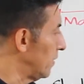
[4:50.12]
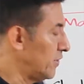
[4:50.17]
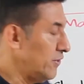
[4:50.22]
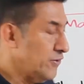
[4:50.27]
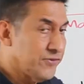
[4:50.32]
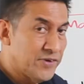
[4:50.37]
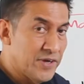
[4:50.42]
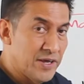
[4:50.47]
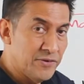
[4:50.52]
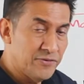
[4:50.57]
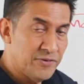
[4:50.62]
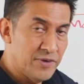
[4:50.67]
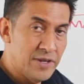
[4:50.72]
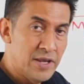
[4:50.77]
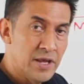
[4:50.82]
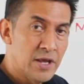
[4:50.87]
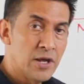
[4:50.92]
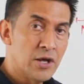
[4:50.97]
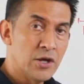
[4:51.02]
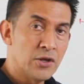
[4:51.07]
this sentence
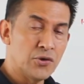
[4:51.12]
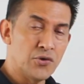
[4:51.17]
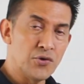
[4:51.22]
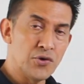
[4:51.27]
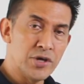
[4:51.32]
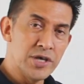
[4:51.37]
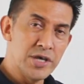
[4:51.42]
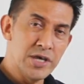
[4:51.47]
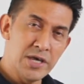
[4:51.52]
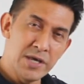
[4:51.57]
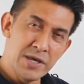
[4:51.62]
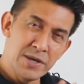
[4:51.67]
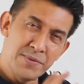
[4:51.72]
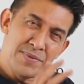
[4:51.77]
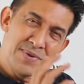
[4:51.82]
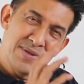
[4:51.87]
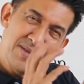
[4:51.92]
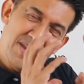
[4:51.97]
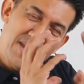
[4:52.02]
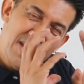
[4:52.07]
to give
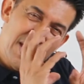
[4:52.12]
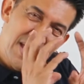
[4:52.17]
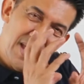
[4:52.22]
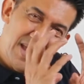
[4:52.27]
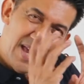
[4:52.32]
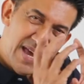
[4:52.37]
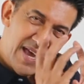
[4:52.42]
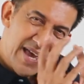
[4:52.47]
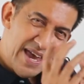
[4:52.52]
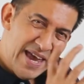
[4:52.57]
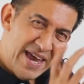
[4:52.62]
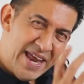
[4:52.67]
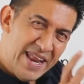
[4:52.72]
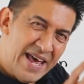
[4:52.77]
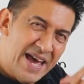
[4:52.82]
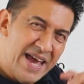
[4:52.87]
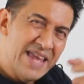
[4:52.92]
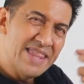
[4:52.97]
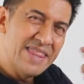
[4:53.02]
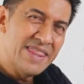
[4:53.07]
an
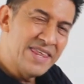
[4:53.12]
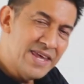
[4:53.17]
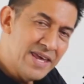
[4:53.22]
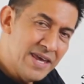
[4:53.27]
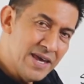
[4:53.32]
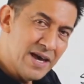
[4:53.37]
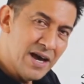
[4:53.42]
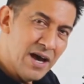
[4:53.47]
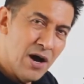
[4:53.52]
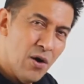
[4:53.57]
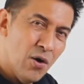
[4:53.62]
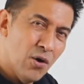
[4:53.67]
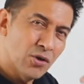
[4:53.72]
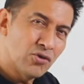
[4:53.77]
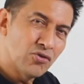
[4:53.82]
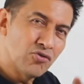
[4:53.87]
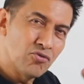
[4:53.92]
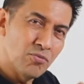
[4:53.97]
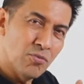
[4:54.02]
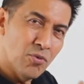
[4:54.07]
idea or
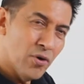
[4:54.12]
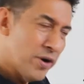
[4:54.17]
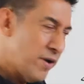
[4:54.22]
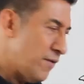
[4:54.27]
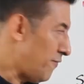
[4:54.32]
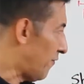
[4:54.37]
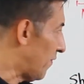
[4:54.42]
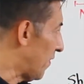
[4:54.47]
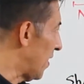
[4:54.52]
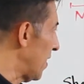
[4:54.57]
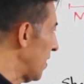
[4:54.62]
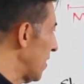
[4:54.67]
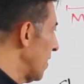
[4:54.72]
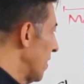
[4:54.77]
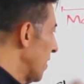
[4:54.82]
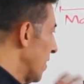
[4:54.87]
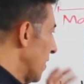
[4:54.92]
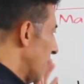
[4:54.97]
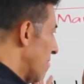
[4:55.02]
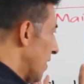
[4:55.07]
to modify
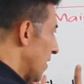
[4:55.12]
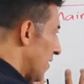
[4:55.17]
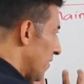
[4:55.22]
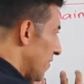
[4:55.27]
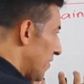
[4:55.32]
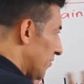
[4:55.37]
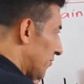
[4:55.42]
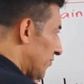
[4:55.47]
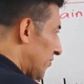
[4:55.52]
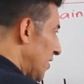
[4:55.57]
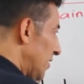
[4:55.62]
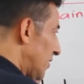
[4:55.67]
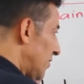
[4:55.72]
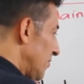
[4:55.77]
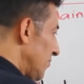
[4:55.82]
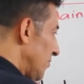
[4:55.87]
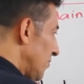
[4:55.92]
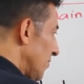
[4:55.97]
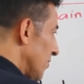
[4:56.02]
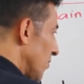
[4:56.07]
the
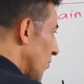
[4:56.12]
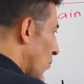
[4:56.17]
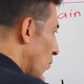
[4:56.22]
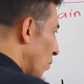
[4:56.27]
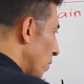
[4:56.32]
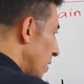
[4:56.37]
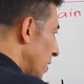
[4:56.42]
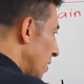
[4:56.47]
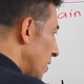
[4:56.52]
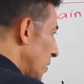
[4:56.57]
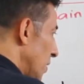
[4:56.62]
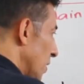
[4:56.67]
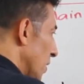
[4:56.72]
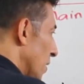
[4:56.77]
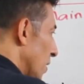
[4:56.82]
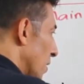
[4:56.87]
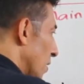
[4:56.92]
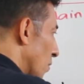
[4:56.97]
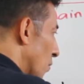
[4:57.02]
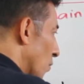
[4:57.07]
sentence when
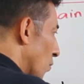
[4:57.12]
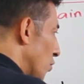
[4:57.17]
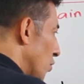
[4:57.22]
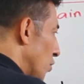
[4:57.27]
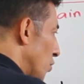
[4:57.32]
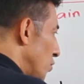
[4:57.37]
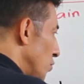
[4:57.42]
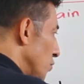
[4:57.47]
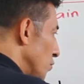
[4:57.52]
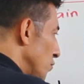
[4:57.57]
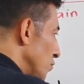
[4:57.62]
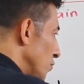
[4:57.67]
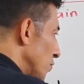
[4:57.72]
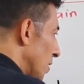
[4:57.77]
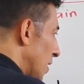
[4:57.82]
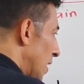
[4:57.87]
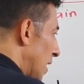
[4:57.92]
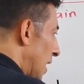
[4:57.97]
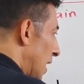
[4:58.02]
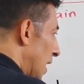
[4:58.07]
you
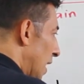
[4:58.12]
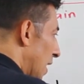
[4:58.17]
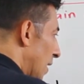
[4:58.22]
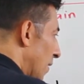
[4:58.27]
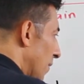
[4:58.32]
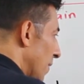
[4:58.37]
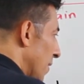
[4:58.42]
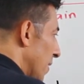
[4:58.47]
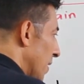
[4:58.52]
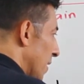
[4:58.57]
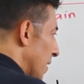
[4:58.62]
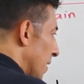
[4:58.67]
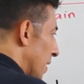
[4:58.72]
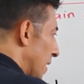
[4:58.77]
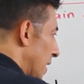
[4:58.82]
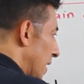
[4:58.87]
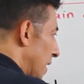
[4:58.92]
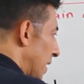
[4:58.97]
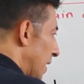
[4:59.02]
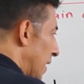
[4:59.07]
have
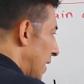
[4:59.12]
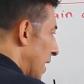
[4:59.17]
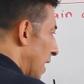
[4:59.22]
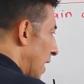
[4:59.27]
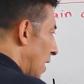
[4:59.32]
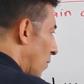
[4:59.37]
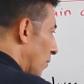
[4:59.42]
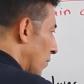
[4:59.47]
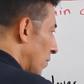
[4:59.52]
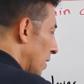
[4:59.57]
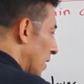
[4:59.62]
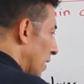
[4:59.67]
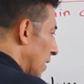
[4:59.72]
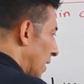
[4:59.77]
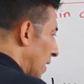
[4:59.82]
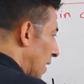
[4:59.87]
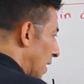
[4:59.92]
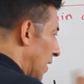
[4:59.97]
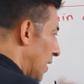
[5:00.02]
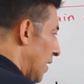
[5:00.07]
a noun
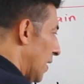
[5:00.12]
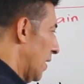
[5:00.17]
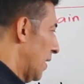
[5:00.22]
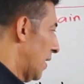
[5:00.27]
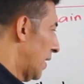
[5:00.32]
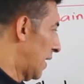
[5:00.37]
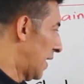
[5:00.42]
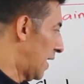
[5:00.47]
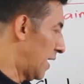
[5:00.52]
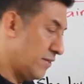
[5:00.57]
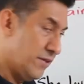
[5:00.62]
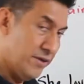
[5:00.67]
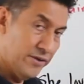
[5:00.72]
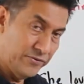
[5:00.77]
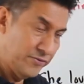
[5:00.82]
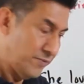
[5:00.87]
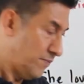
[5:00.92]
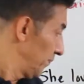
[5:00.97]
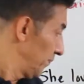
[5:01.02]
like this.